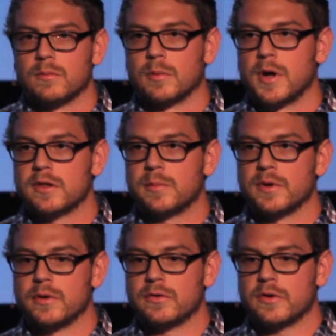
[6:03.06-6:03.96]
where multiple
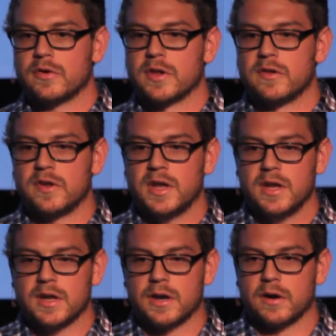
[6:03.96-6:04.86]
users can
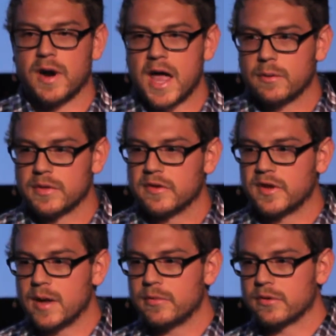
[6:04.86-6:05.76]
see and interact with the
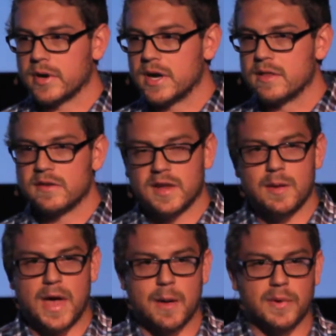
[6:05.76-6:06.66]
same screen in the
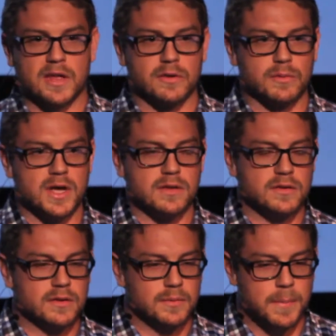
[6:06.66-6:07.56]
same app as it runs.